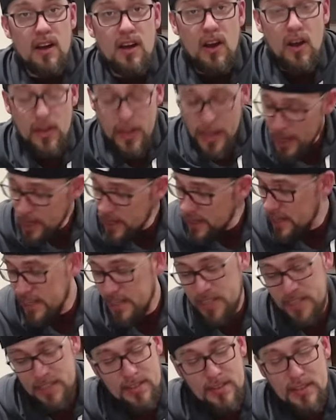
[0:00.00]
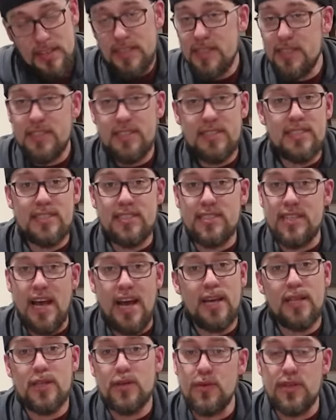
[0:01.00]
okay, this is
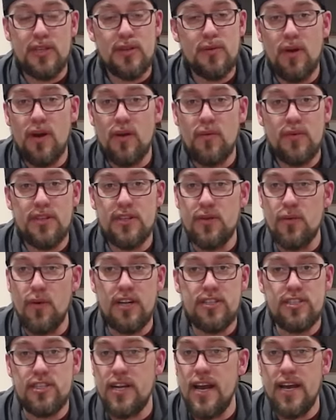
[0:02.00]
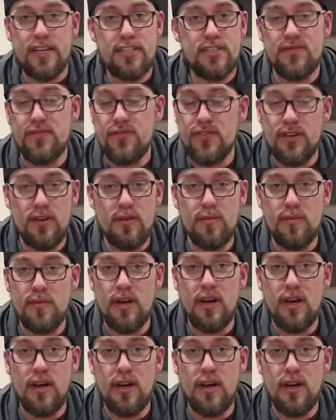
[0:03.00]
exactly what you want when you watch an action film.